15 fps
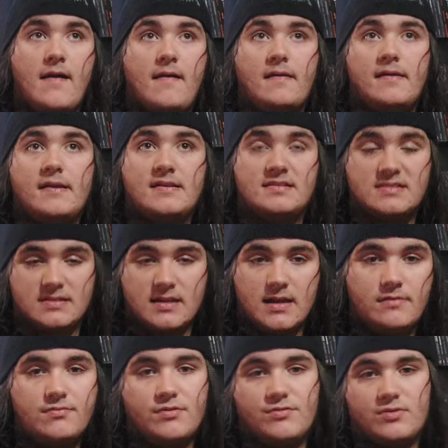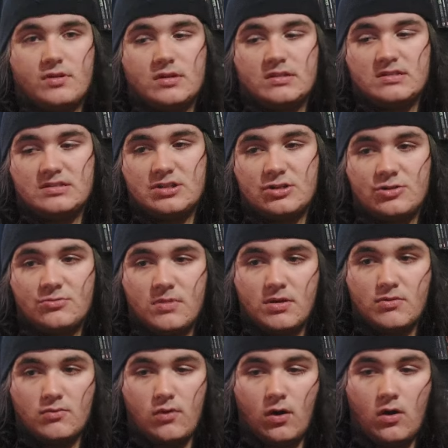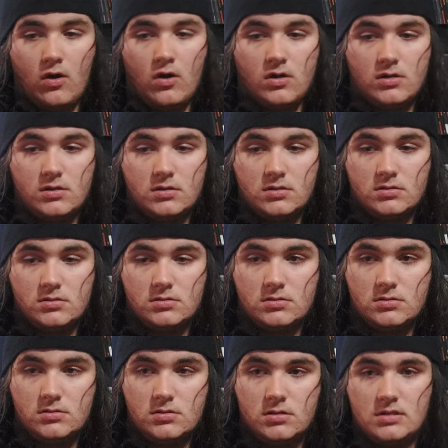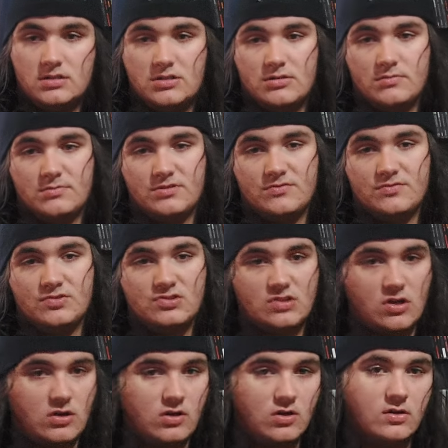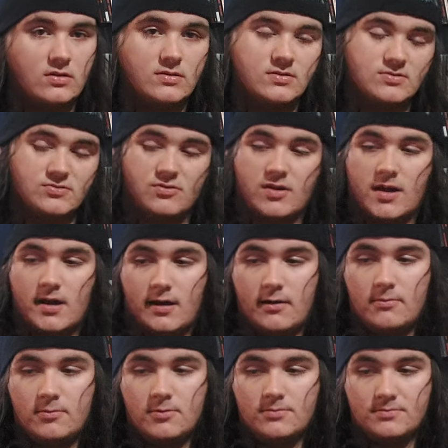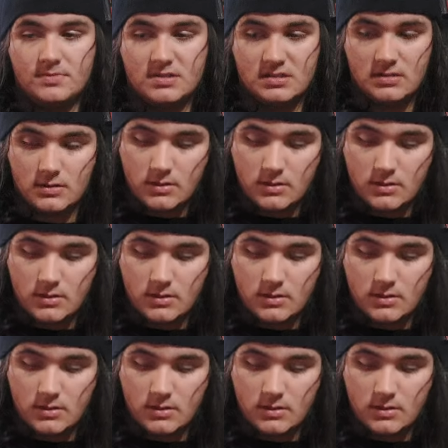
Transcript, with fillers: he's never really steered me wrong in terms of songs or albums.